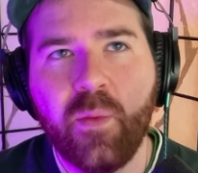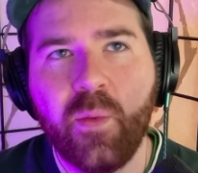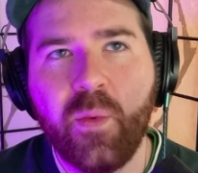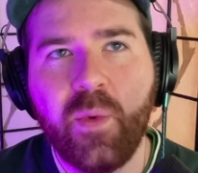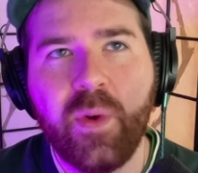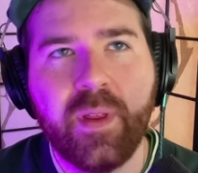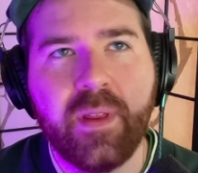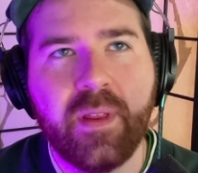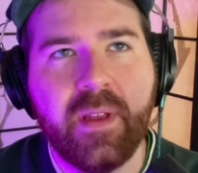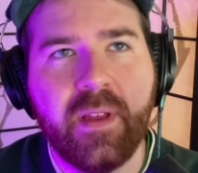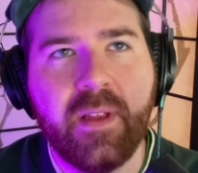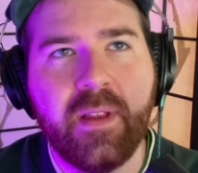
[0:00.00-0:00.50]

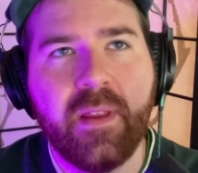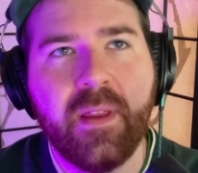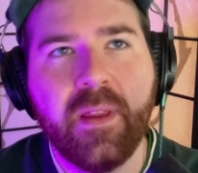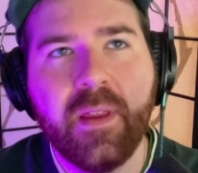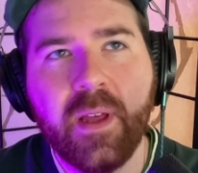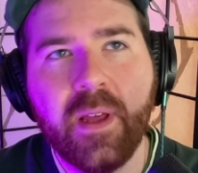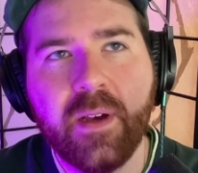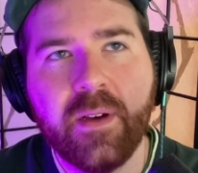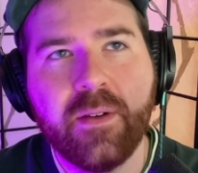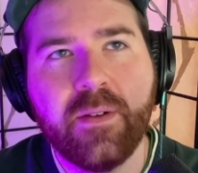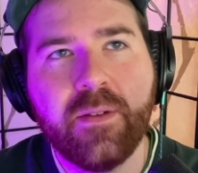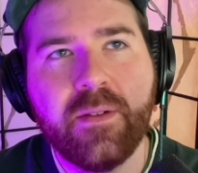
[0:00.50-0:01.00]
within
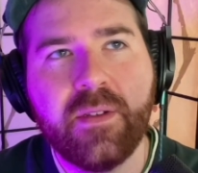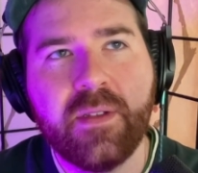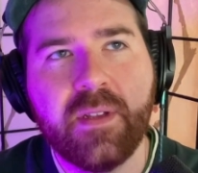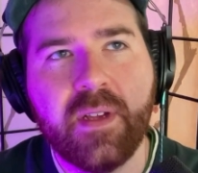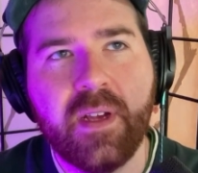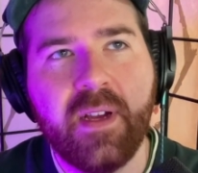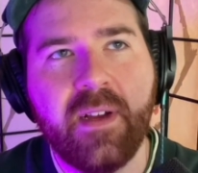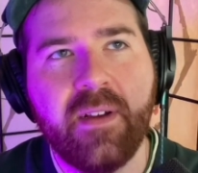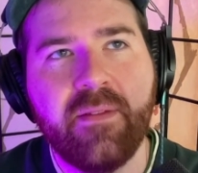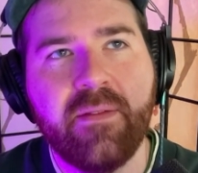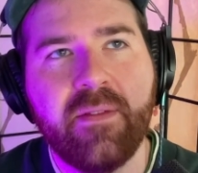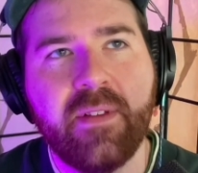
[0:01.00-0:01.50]
those
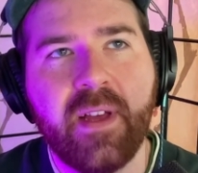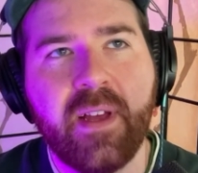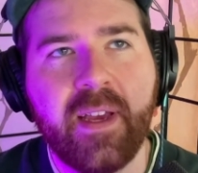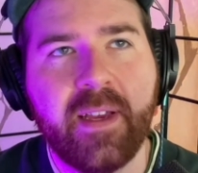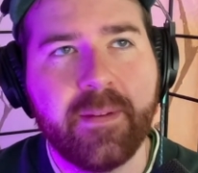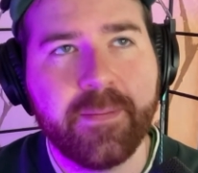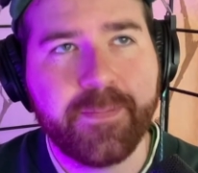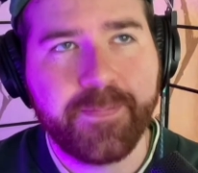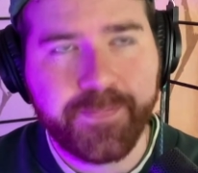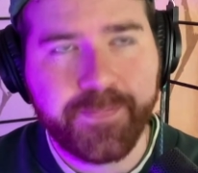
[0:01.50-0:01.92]
of like